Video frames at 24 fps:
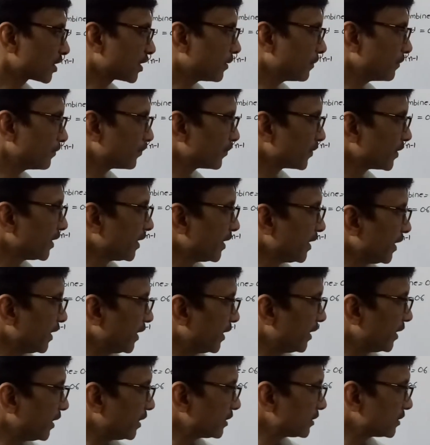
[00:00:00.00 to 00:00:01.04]
come.
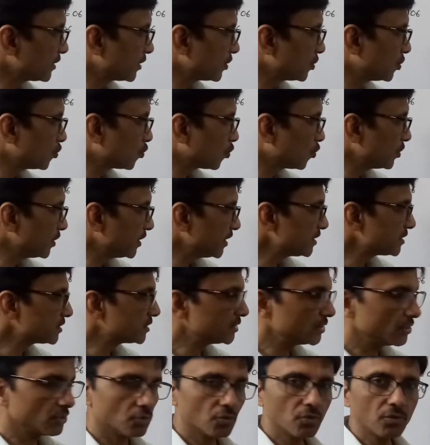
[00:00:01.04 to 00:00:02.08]
Here the node is
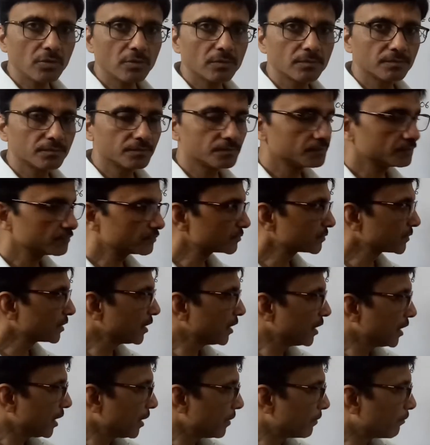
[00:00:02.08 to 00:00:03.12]
0.
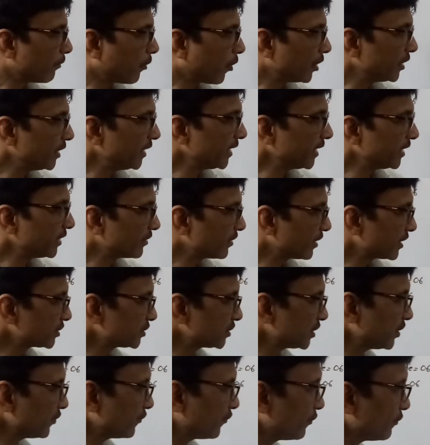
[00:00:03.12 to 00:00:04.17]
Bonding
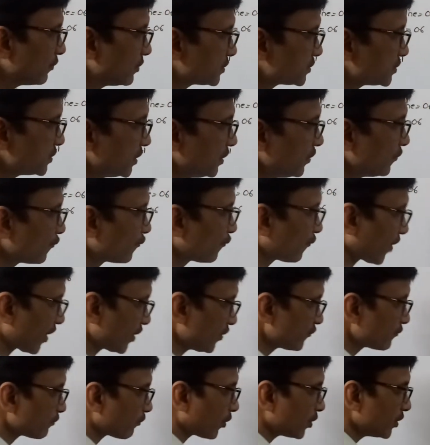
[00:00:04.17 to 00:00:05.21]
interaction, if you will see,
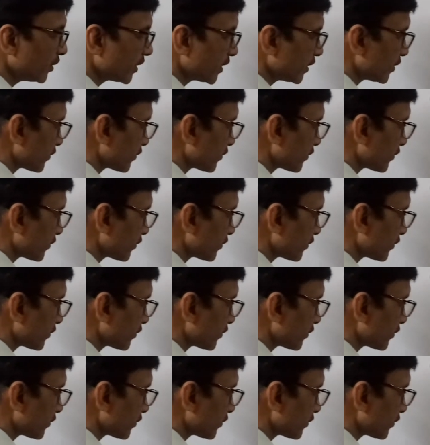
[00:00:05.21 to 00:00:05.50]
5 bonding